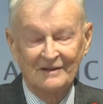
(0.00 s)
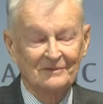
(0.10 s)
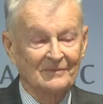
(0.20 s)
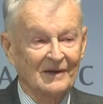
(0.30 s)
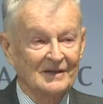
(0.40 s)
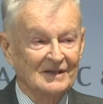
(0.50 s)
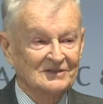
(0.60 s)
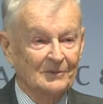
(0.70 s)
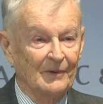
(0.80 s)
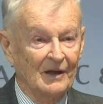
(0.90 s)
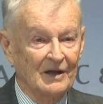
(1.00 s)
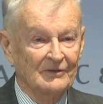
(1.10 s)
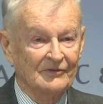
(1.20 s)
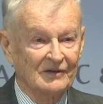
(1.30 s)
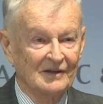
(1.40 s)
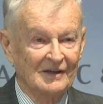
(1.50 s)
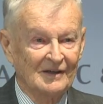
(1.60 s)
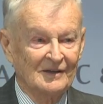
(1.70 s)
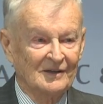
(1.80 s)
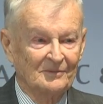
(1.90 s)
by Nazarbayev,
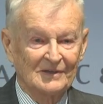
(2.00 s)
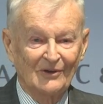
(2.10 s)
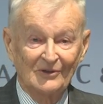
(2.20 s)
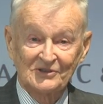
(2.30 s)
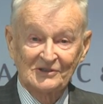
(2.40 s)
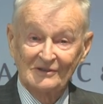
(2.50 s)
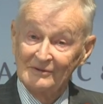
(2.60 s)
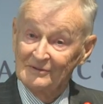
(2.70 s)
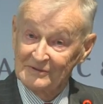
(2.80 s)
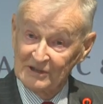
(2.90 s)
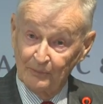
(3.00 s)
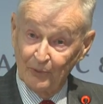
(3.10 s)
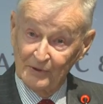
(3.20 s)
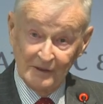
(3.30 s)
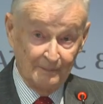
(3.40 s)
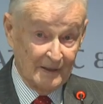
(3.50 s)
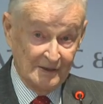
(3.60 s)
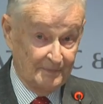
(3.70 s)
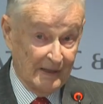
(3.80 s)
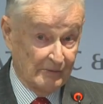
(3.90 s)
but also supported by
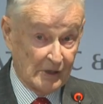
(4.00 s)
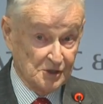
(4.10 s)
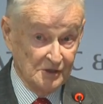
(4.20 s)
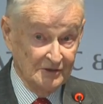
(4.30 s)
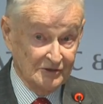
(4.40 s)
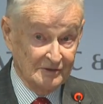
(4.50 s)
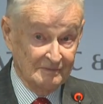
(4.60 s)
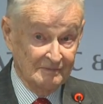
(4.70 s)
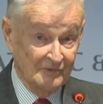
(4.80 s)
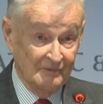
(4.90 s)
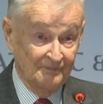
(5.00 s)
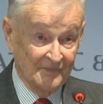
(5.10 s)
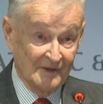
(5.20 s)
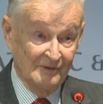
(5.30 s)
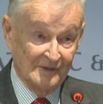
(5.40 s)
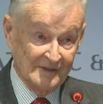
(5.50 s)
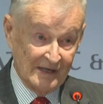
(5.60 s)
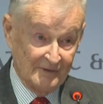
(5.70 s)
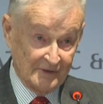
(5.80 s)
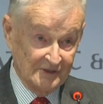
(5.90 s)
the Belarusians, who are
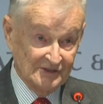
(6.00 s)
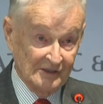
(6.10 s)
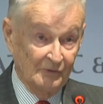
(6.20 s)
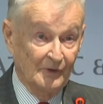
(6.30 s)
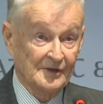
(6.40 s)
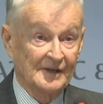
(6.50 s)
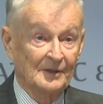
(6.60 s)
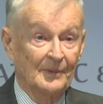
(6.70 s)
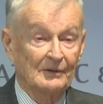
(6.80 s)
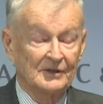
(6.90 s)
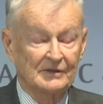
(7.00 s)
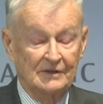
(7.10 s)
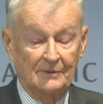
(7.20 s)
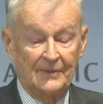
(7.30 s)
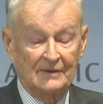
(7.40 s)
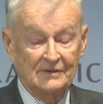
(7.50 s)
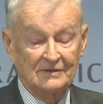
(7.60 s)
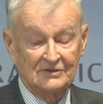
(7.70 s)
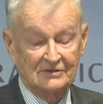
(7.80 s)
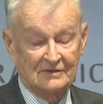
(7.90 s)
now increasingly worried about their
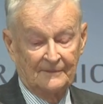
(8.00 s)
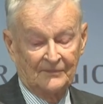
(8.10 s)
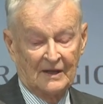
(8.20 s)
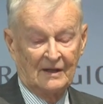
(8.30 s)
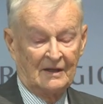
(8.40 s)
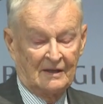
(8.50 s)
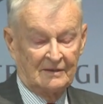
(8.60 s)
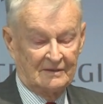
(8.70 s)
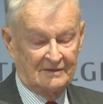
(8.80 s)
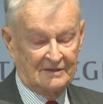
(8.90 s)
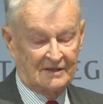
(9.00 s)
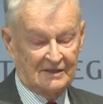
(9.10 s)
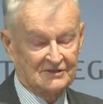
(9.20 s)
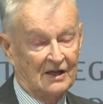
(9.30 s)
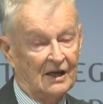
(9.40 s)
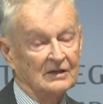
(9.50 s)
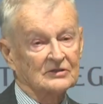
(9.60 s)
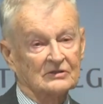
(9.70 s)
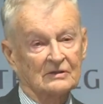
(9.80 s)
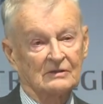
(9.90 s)
independence, the
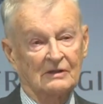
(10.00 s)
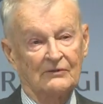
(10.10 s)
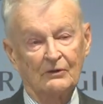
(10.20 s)
Kazakhs, who have